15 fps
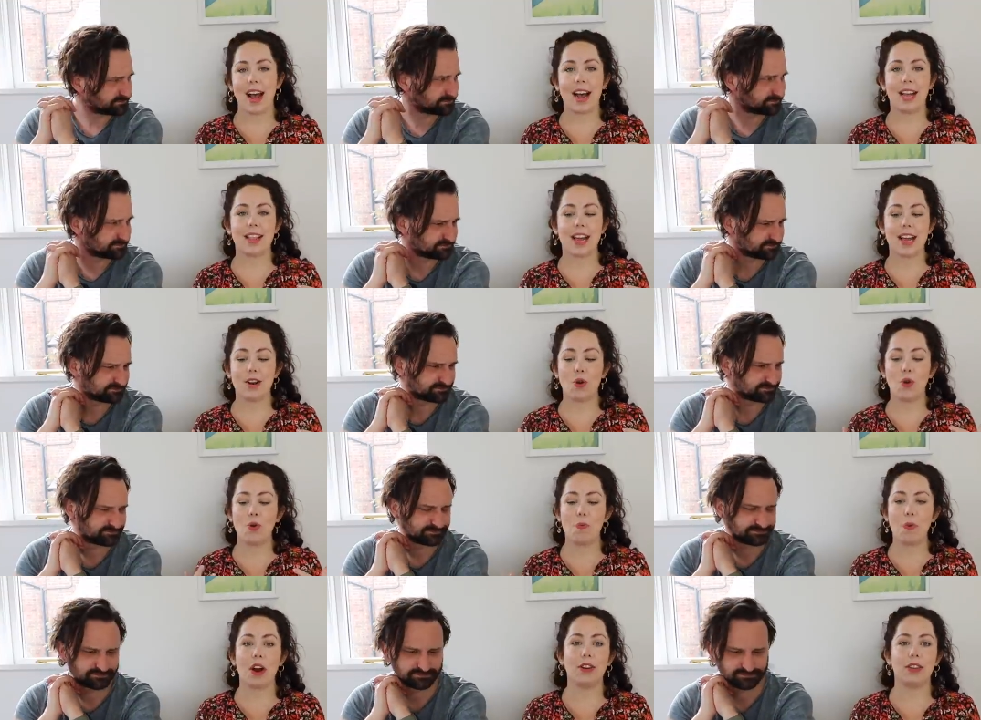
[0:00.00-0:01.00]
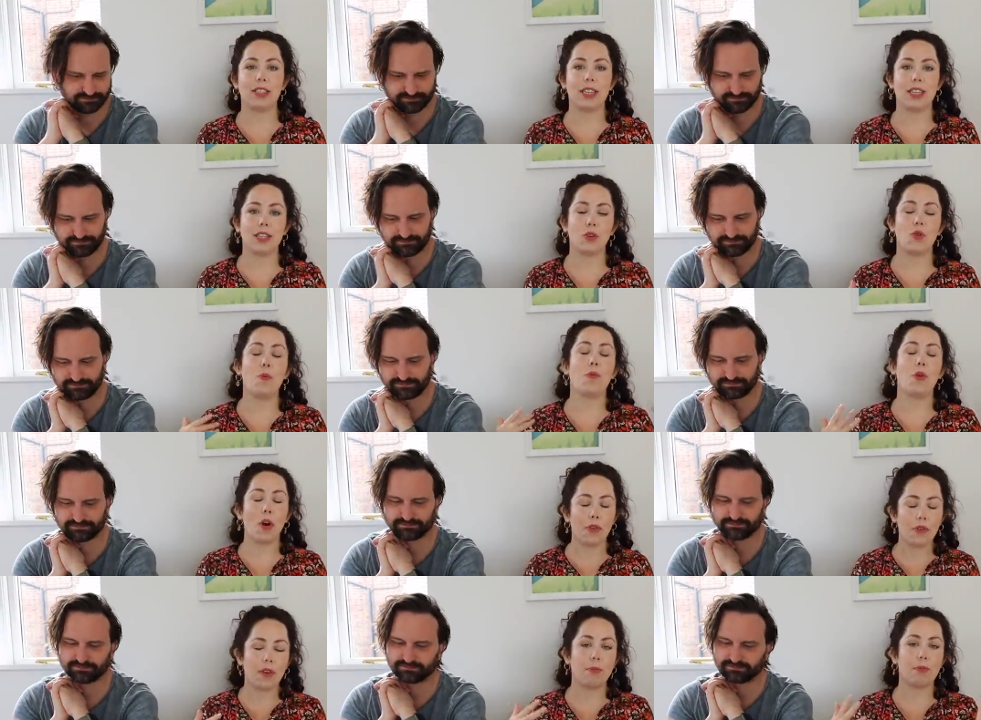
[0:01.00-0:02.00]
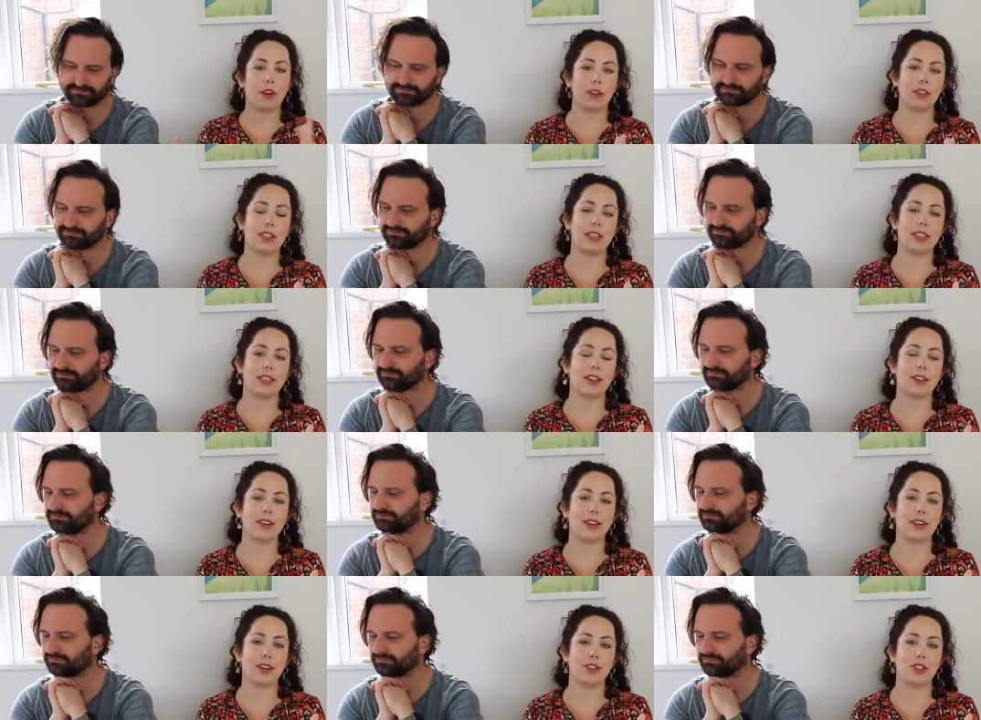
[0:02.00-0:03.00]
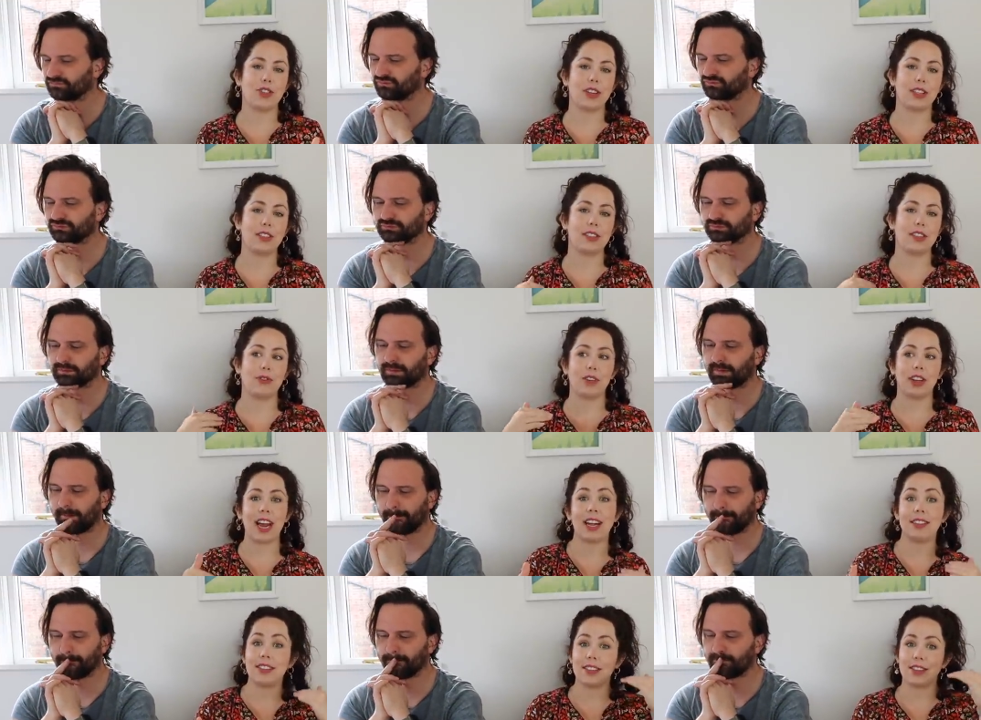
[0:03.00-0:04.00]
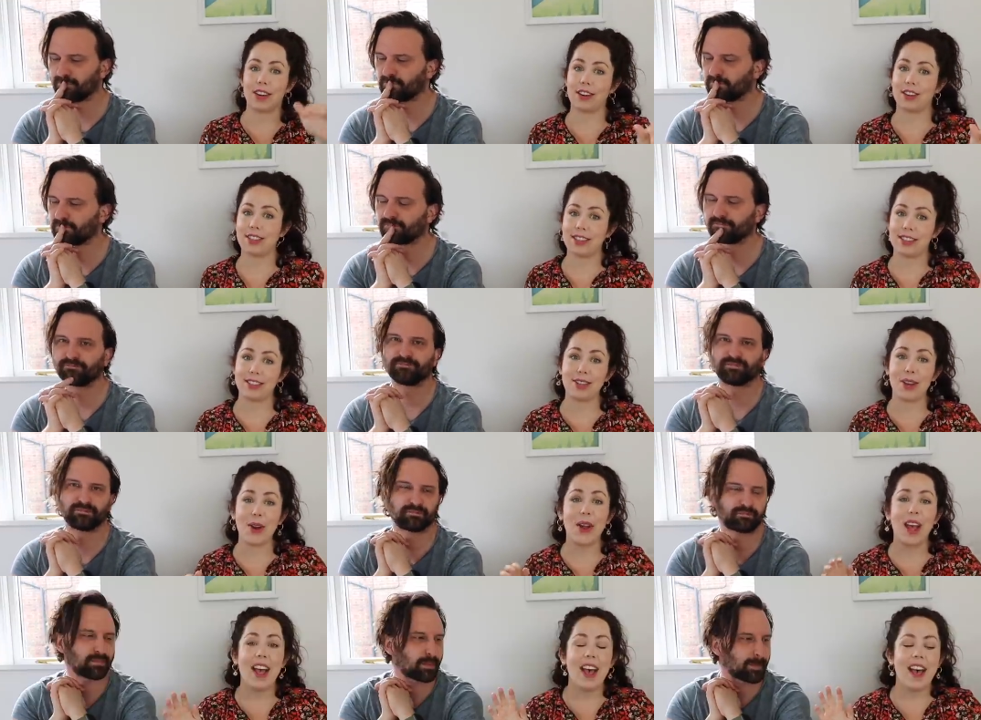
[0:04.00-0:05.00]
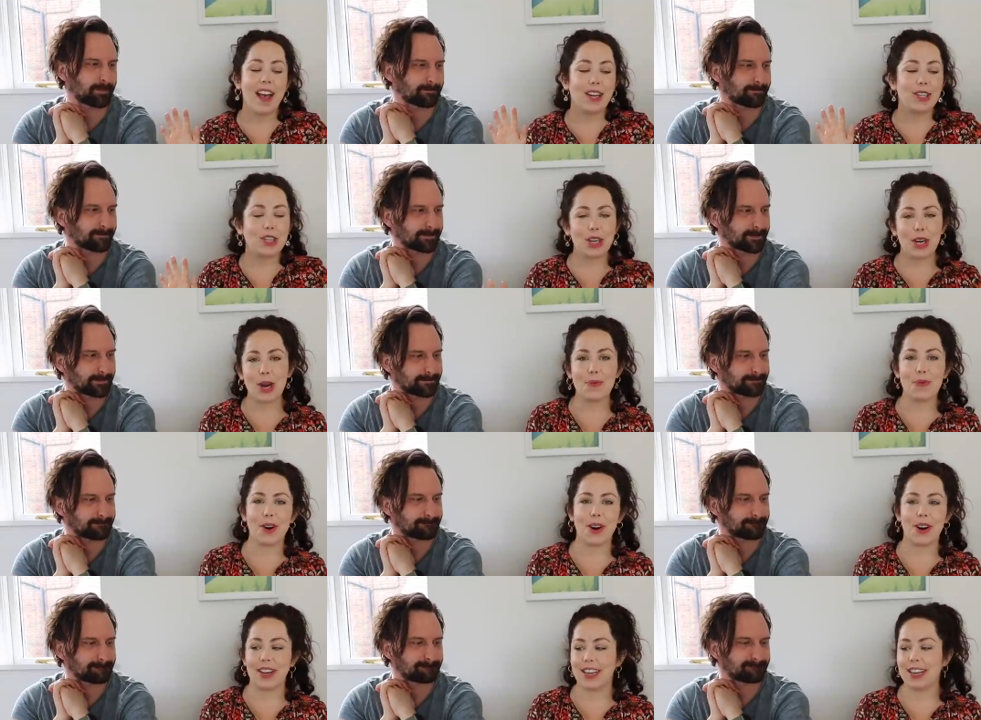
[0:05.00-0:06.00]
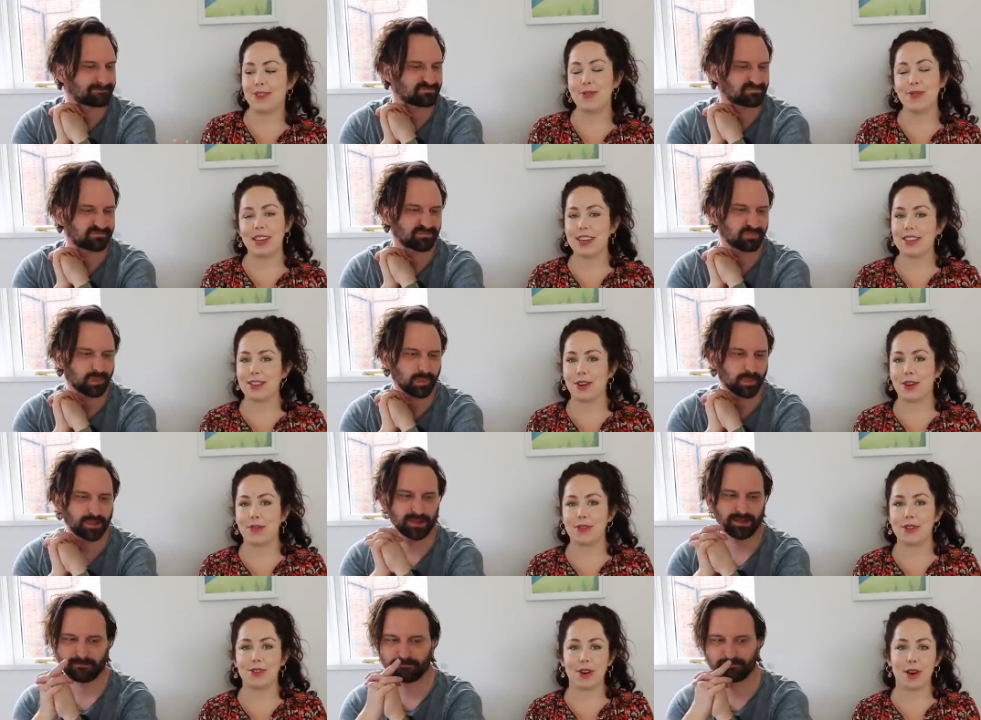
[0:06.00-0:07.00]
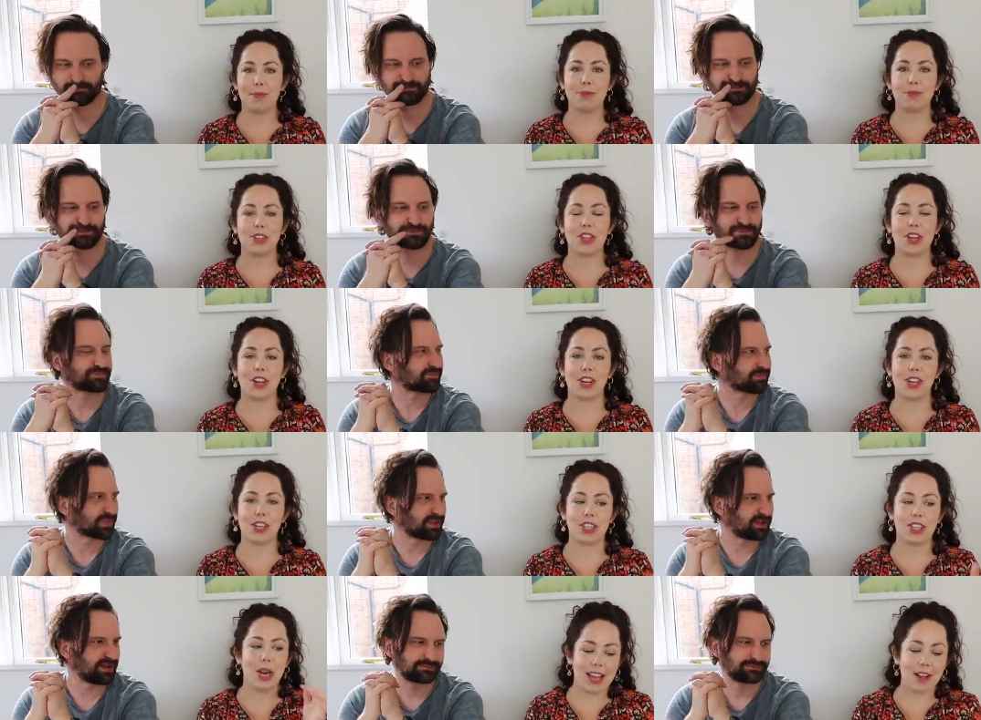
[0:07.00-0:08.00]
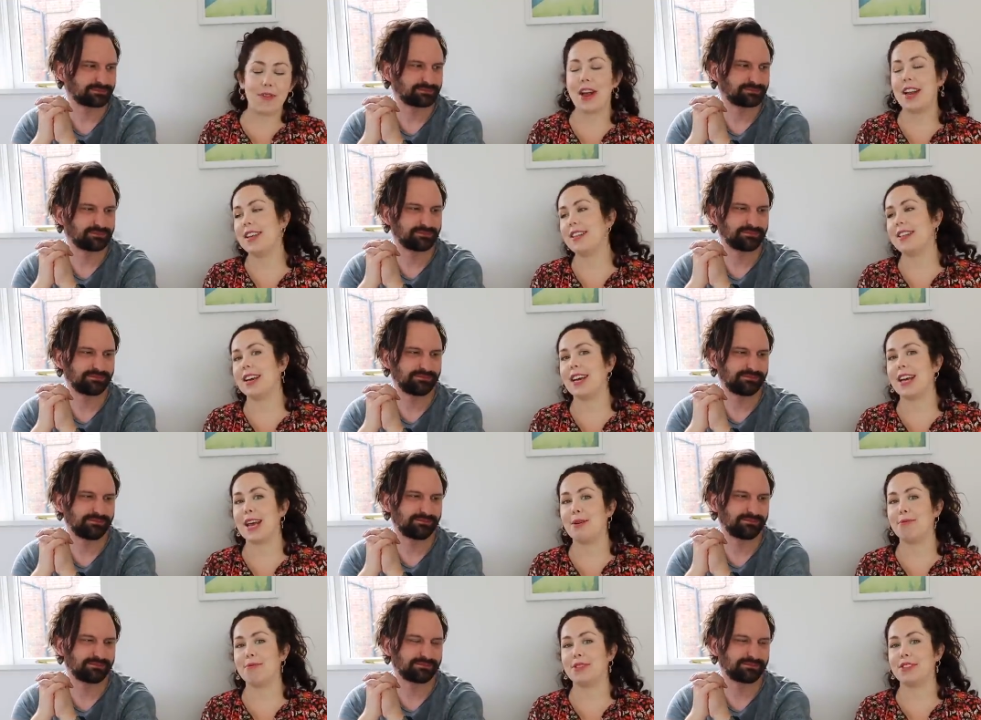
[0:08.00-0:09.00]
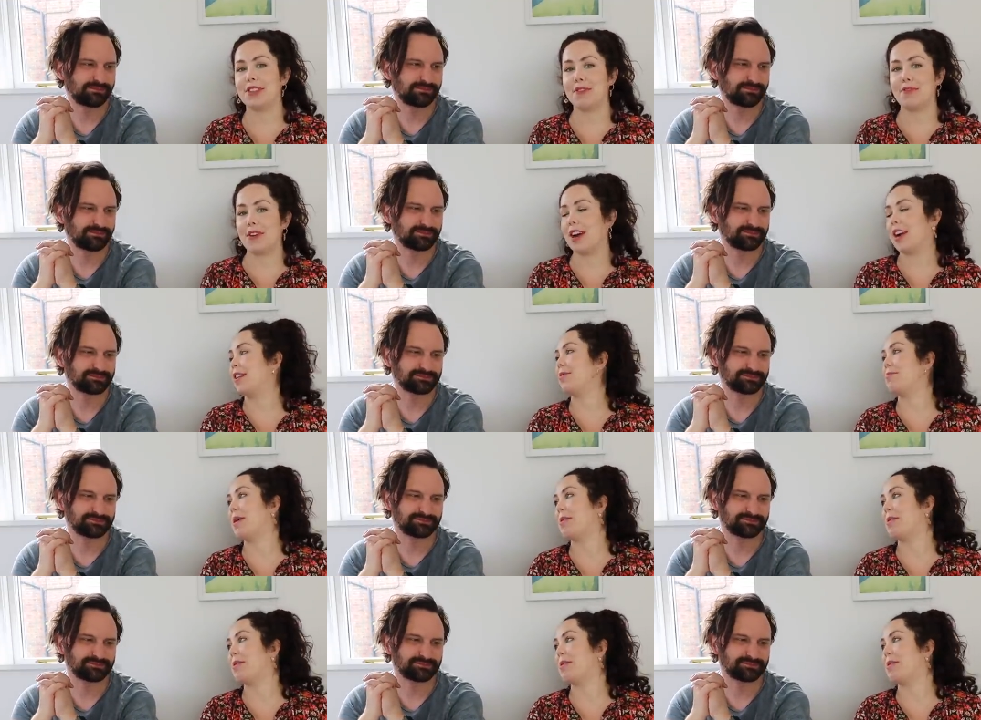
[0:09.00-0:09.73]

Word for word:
Speaker 1: And then all proceeds, all profit proceeds, are going to go straight to different cancer charities. So do you know what? It all kicked off. The drama was huge. Yeah. If anything, it was a very good